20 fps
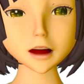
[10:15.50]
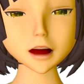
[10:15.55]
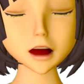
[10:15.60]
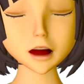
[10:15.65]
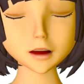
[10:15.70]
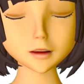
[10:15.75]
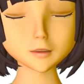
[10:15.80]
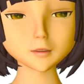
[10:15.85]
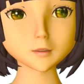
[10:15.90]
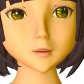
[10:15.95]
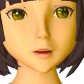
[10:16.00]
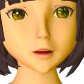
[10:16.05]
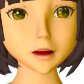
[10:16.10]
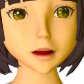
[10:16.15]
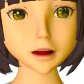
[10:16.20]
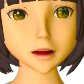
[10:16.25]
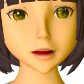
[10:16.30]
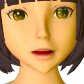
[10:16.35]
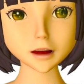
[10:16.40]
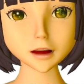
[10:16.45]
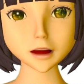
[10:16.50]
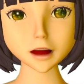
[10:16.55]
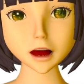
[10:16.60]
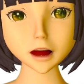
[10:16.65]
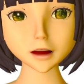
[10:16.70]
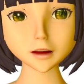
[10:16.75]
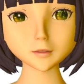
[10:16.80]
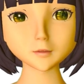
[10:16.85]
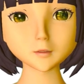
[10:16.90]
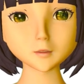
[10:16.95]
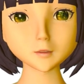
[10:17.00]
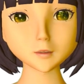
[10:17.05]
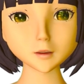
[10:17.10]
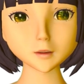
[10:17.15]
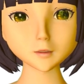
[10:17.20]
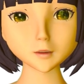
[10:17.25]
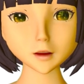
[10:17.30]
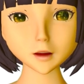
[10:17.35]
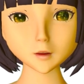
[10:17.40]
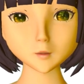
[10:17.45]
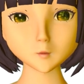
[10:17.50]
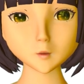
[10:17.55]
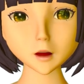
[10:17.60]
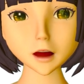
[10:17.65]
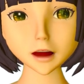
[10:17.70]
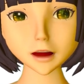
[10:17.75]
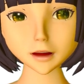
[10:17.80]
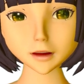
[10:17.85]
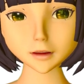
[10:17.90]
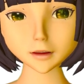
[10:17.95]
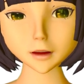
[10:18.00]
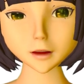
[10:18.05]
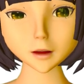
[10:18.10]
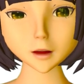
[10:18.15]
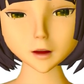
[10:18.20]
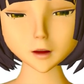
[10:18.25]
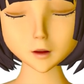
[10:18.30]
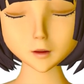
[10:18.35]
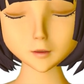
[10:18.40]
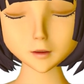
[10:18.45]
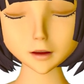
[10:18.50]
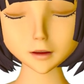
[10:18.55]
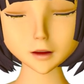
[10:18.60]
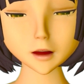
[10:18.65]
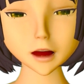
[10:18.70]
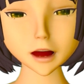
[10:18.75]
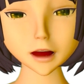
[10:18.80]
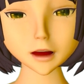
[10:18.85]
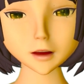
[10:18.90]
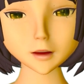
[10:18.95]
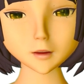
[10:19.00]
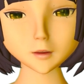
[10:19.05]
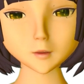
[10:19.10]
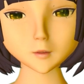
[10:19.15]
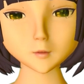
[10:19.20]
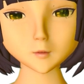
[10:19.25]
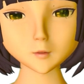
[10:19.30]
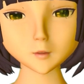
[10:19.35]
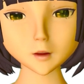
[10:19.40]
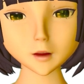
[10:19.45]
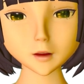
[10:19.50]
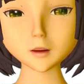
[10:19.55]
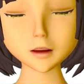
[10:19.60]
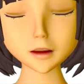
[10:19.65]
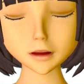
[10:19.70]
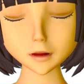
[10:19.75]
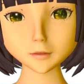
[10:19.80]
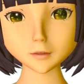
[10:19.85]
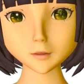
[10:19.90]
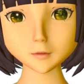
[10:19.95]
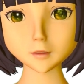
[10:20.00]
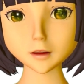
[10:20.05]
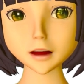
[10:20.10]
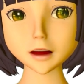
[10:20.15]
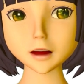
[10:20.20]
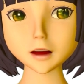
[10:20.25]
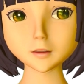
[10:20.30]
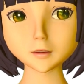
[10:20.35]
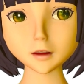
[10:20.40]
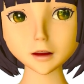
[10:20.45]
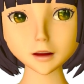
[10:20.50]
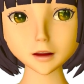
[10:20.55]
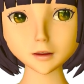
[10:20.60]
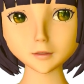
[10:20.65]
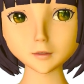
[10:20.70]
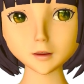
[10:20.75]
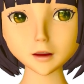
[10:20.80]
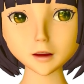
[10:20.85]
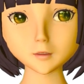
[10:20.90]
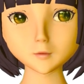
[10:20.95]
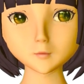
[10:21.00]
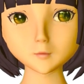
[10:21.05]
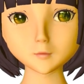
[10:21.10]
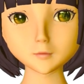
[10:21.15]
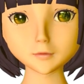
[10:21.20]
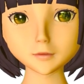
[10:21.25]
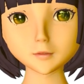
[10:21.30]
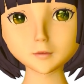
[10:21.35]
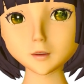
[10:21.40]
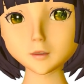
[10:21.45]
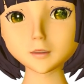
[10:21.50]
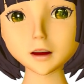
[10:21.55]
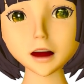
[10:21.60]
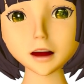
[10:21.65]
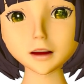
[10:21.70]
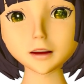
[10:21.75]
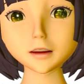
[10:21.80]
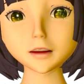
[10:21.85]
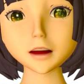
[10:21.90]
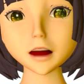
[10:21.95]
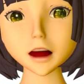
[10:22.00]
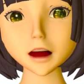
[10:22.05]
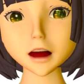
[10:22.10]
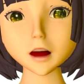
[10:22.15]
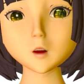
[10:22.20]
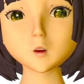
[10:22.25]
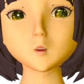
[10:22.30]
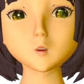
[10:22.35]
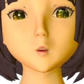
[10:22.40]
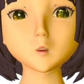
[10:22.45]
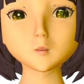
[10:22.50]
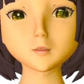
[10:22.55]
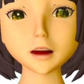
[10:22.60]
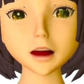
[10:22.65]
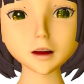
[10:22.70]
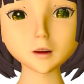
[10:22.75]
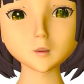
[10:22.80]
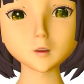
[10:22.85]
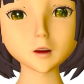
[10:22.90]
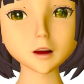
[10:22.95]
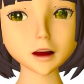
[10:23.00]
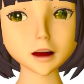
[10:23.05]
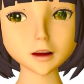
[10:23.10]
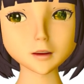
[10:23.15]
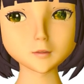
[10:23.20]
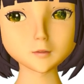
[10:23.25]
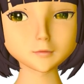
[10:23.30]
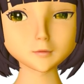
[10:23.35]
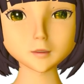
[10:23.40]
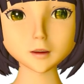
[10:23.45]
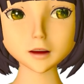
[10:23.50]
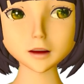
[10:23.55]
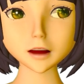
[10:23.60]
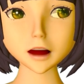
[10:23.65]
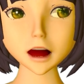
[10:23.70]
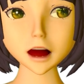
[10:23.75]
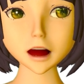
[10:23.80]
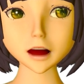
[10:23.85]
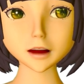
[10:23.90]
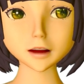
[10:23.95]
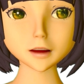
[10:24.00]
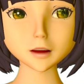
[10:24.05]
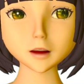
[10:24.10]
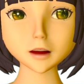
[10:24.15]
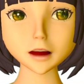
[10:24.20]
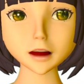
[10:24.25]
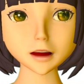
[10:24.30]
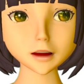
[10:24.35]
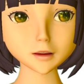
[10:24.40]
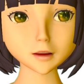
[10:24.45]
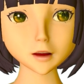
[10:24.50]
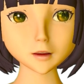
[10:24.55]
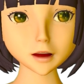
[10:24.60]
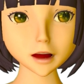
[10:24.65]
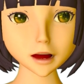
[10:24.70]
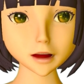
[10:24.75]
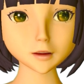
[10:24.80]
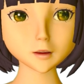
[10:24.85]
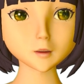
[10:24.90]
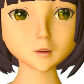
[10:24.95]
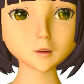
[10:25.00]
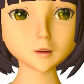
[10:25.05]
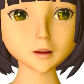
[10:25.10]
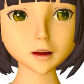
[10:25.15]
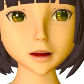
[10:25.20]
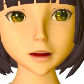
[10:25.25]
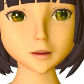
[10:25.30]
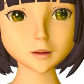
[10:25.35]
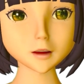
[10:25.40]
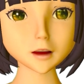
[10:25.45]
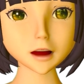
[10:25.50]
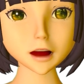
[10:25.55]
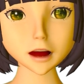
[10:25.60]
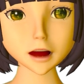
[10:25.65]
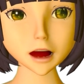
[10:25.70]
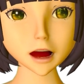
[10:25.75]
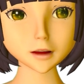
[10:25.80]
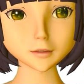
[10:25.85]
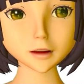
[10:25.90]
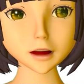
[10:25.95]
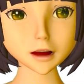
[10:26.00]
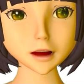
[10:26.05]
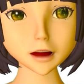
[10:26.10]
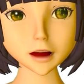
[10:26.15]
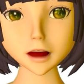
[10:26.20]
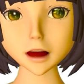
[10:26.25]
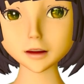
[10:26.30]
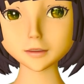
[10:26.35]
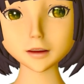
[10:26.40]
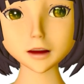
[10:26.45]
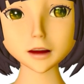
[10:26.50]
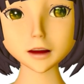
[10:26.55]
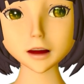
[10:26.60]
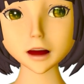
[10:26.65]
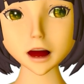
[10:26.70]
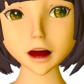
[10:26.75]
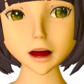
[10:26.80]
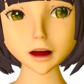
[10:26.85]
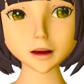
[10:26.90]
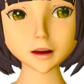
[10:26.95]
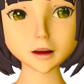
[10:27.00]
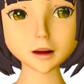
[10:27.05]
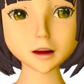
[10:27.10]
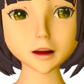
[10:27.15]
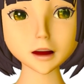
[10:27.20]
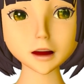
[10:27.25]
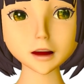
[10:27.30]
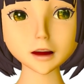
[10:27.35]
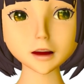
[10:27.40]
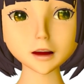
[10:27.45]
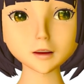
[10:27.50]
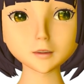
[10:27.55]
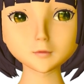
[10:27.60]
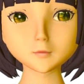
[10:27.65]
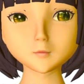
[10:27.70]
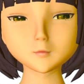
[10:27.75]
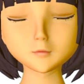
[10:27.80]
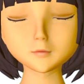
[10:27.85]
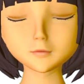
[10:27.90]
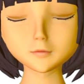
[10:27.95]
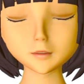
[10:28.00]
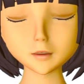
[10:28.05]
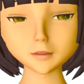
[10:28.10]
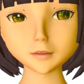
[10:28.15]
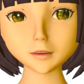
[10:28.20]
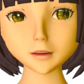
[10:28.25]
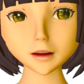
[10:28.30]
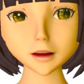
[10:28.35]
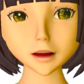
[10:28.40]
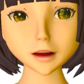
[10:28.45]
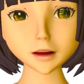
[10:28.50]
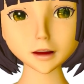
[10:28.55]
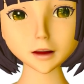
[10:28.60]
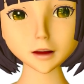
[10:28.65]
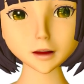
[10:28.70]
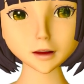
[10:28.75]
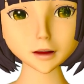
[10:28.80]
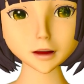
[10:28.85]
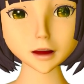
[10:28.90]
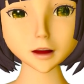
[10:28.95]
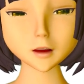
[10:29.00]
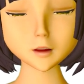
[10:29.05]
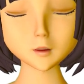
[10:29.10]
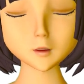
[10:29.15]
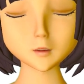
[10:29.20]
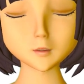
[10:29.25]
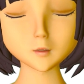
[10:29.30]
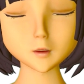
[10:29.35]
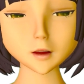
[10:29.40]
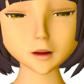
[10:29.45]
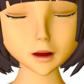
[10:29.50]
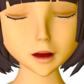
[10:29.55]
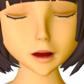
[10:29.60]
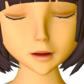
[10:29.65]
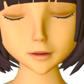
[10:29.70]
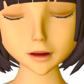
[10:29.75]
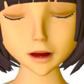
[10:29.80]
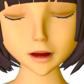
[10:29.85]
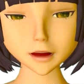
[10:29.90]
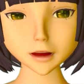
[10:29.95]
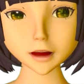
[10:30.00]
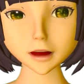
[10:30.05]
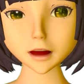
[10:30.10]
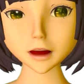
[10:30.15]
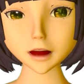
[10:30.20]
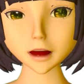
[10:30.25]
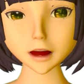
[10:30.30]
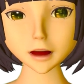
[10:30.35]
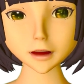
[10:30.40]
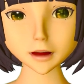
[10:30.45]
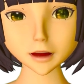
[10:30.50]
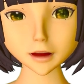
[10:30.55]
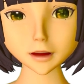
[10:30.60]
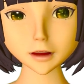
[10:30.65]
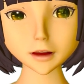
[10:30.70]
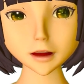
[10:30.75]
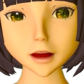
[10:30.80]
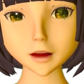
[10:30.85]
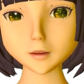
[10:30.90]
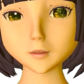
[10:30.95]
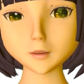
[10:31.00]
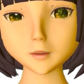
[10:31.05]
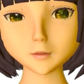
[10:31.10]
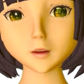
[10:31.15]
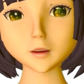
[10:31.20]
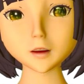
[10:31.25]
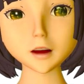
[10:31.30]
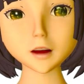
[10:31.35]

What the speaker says: And in this case, of course, with the world, we're trying to give as big a limit as possible. But we might say, kono machi de ichiban oishii ramen. And then we're saying the most delicious ramen in this town.